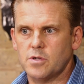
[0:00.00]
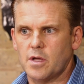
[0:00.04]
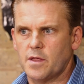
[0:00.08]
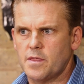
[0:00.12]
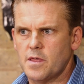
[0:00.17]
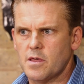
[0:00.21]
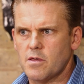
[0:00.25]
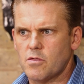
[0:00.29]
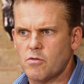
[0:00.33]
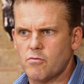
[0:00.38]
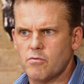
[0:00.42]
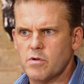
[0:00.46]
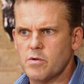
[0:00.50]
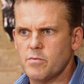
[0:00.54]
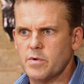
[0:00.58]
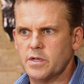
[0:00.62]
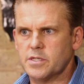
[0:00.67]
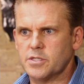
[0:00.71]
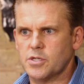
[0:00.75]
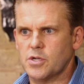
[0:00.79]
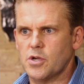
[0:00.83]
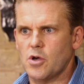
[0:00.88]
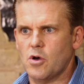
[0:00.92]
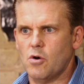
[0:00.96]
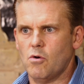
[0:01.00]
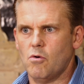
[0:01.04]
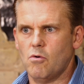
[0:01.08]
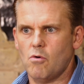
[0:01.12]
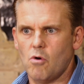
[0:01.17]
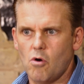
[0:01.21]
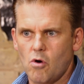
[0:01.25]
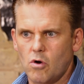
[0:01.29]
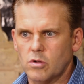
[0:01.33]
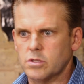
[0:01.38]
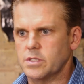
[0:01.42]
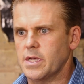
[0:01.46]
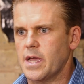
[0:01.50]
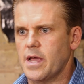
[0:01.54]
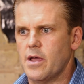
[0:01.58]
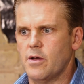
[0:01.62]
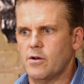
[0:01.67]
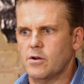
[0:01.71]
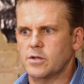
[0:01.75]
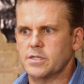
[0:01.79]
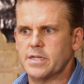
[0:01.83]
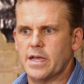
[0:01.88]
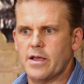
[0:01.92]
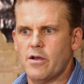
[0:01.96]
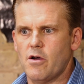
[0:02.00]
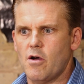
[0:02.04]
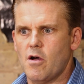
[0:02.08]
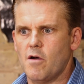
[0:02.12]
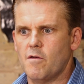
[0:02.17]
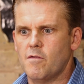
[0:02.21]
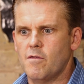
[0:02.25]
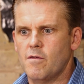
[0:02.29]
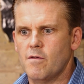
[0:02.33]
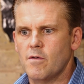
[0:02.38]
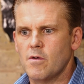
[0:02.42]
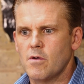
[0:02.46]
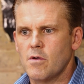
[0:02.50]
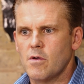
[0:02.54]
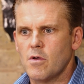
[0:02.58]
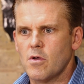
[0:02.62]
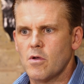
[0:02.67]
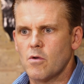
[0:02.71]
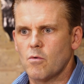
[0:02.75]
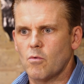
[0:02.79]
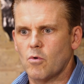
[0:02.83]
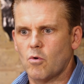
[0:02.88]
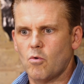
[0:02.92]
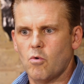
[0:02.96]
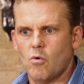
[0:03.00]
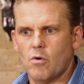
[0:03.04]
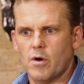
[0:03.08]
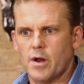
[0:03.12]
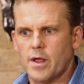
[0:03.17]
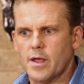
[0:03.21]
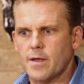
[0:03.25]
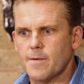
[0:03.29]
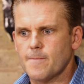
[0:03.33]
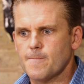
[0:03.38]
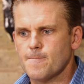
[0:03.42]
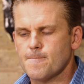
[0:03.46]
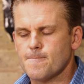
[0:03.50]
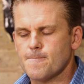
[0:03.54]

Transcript: I think, three weeks ago, all day on our day off, recording